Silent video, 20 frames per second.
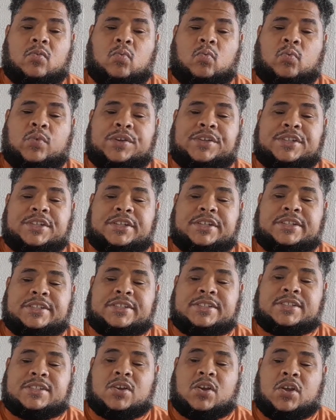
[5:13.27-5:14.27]
which
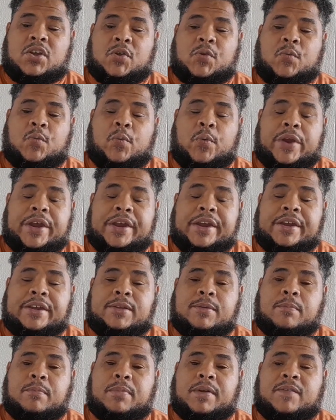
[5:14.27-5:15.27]
is a
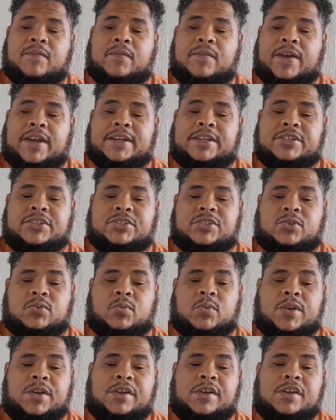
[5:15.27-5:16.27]
weird but funny
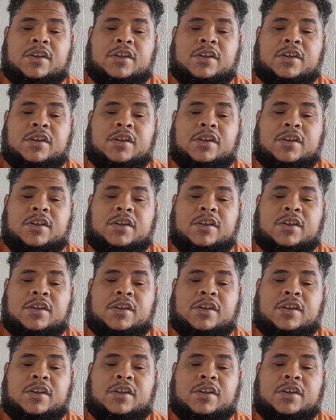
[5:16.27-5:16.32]
show.